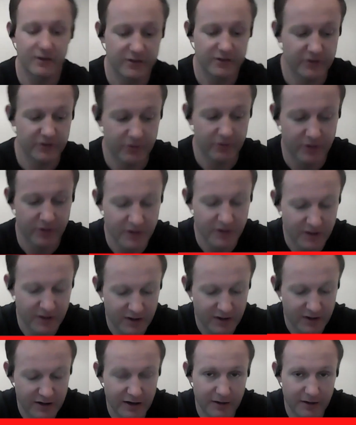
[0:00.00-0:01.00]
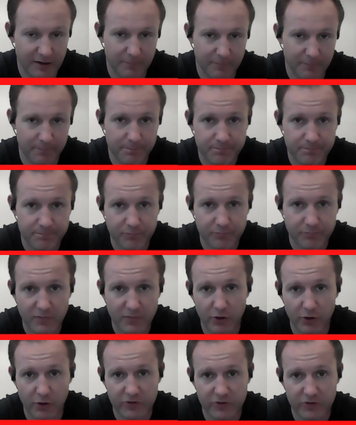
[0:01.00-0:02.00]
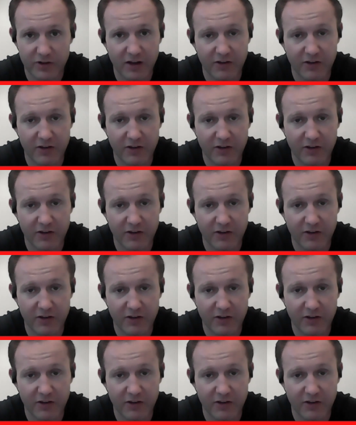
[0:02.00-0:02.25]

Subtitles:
So there's a lot